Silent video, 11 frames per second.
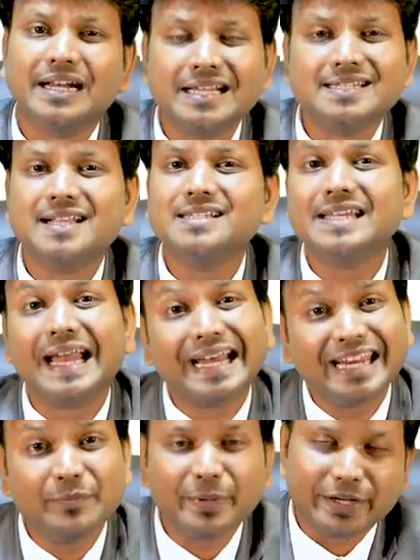it results in
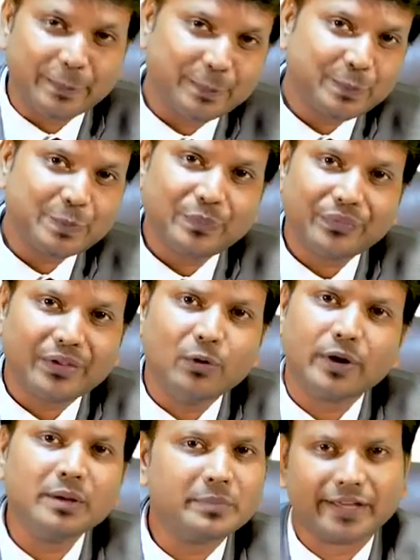anemia.
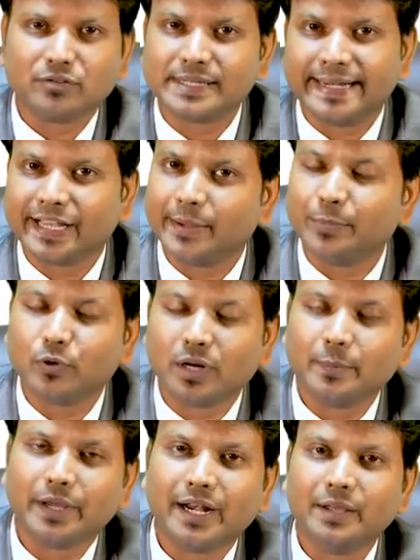Okay, microcytic
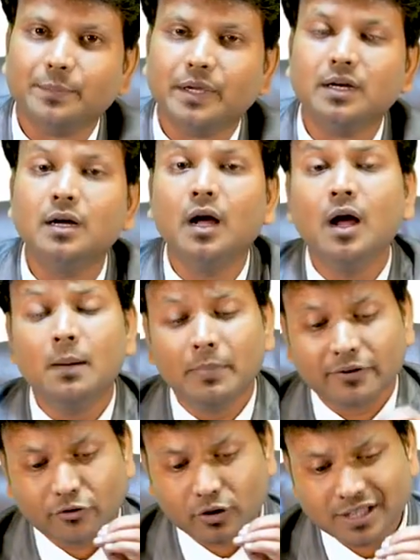hypochromic anemia.
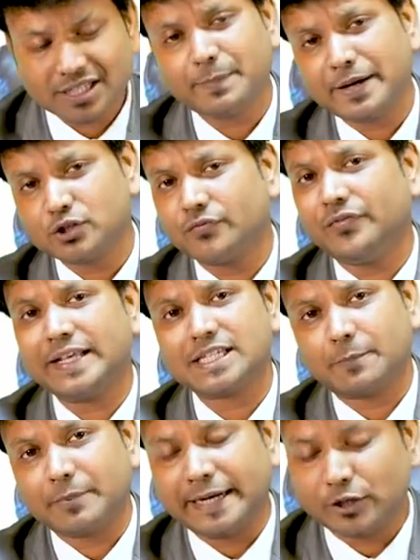But for this basophilic
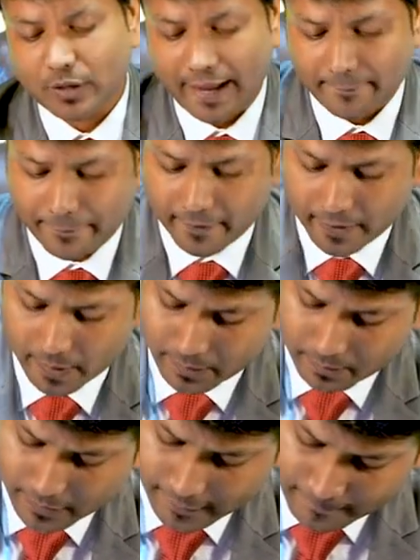stippling to happen,
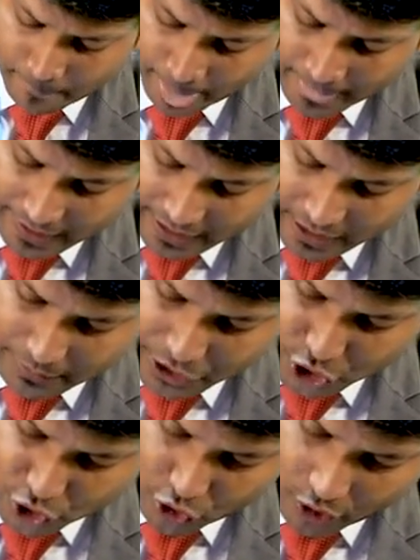remember,
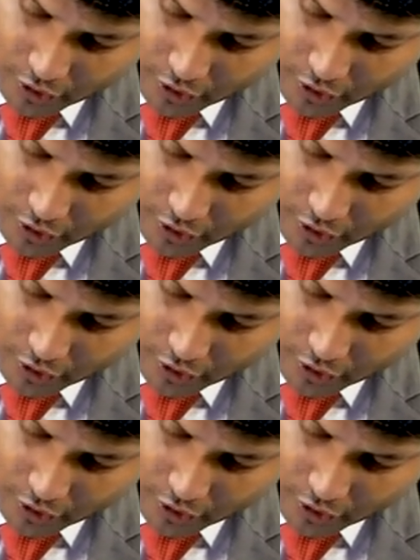inhibition